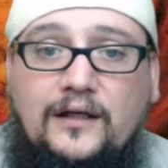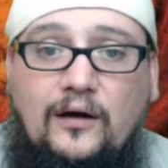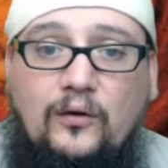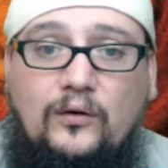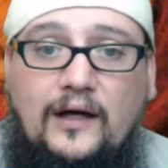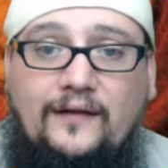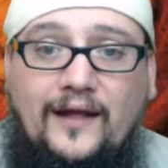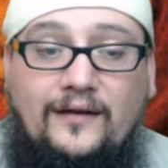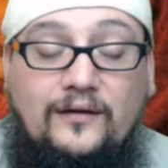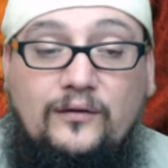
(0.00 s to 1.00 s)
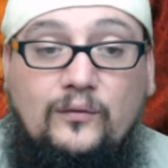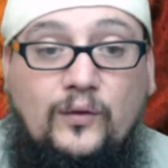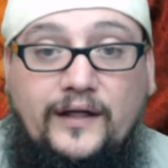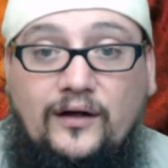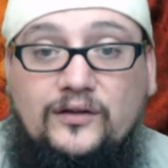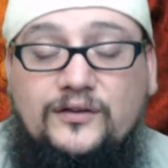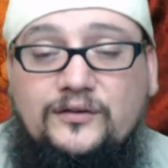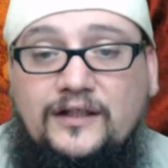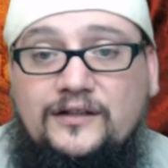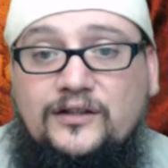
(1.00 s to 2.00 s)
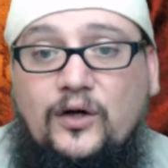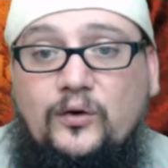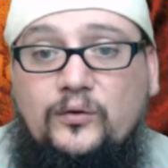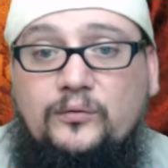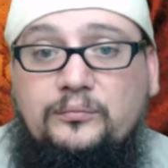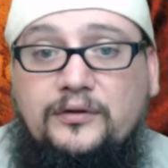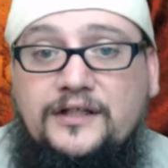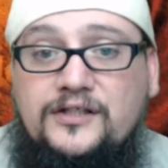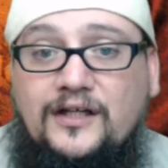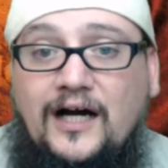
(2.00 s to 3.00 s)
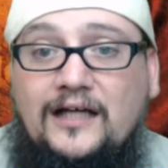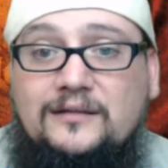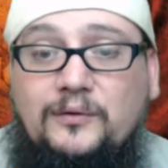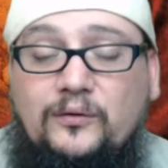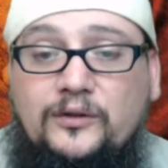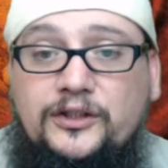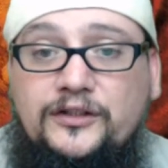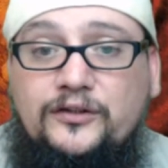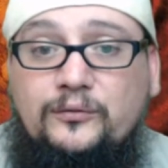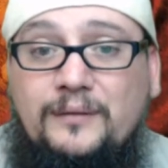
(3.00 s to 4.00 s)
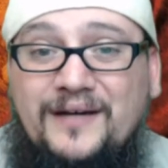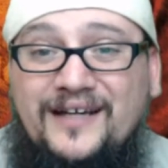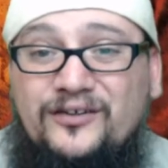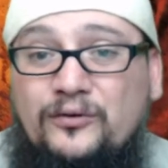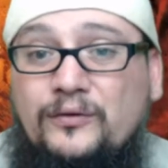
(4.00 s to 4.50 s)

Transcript: You know, and then when he also says, go preach the gospel, which is to repent,